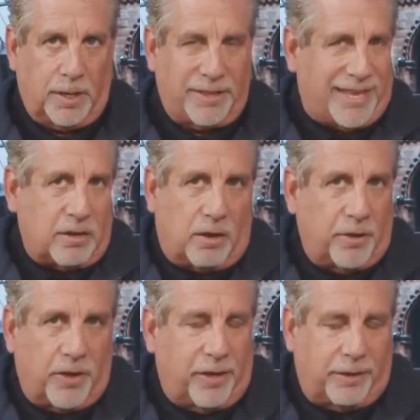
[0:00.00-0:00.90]
They
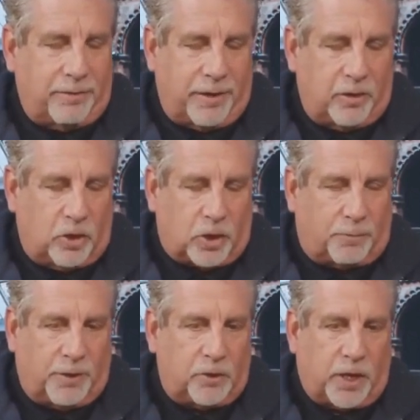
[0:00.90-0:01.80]
know you
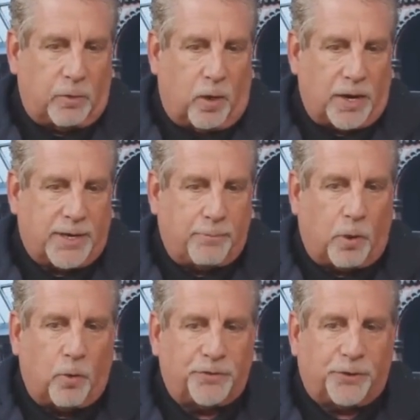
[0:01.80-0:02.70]
shouldn't be jaywalking,
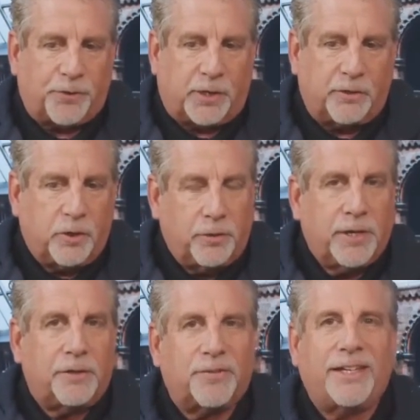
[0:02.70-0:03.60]
but what's this going to do?
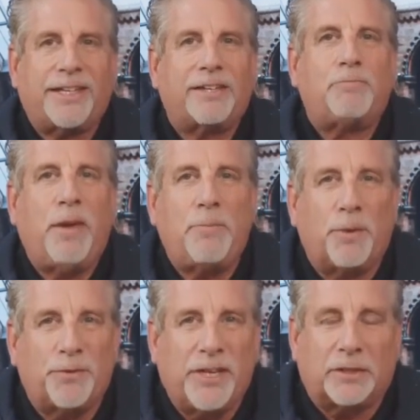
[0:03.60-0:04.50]
It's going to get
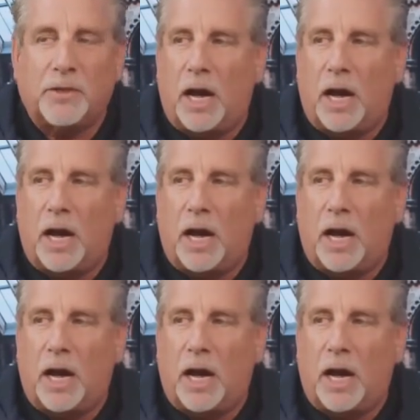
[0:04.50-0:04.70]
people ticked